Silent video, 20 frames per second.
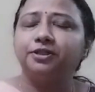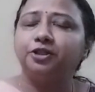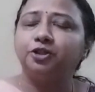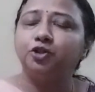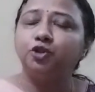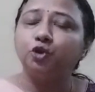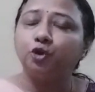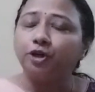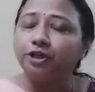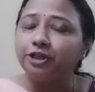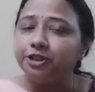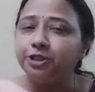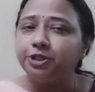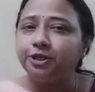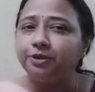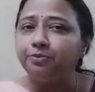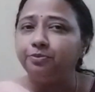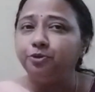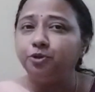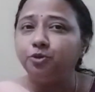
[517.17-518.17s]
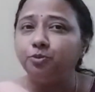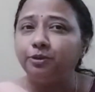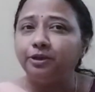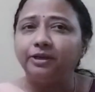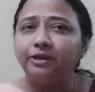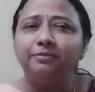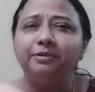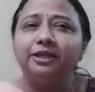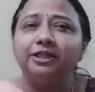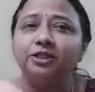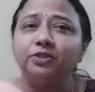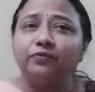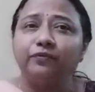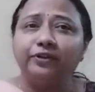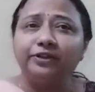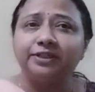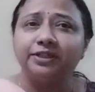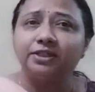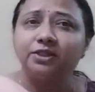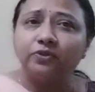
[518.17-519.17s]
they join gym to become as
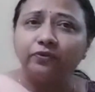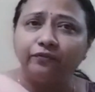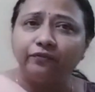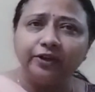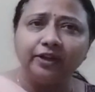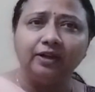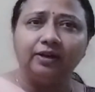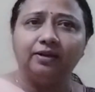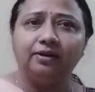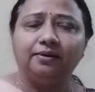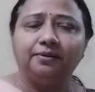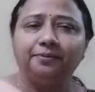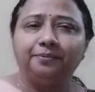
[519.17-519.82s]
fit as fiddle.